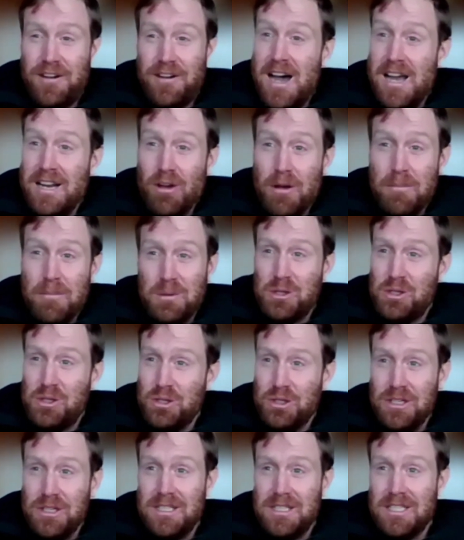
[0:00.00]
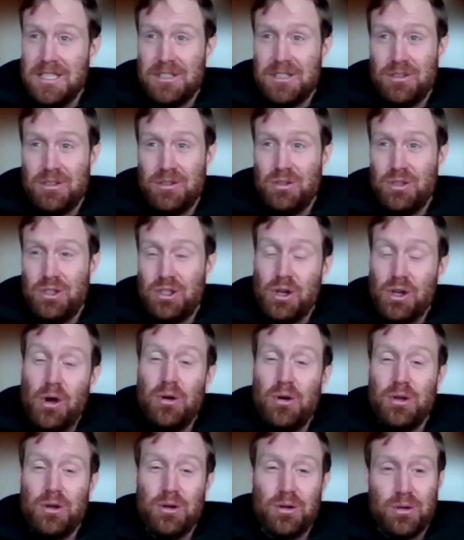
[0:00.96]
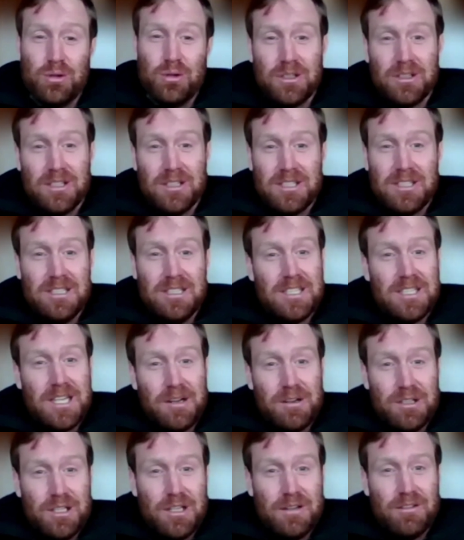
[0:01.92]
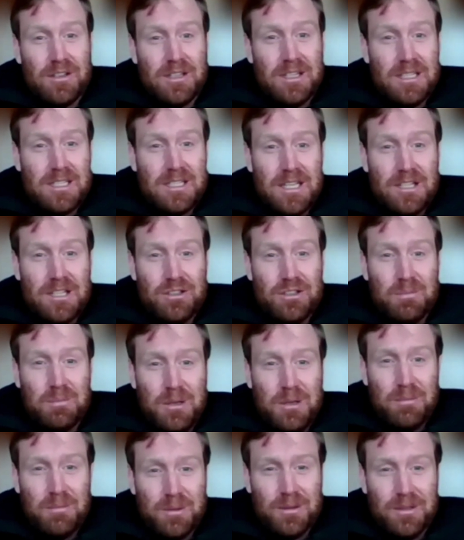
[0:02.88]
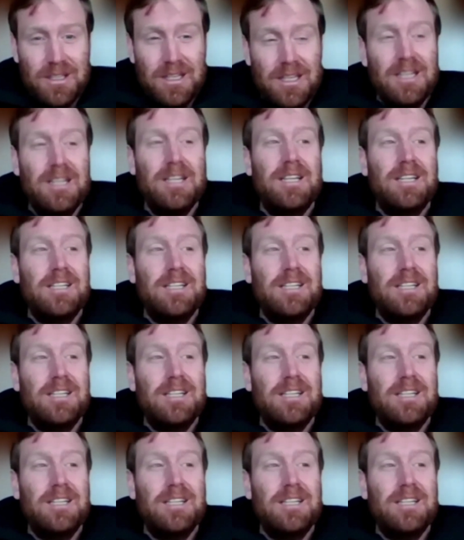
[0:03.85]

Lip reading: find opportunities to show the sincerity of your intent to people.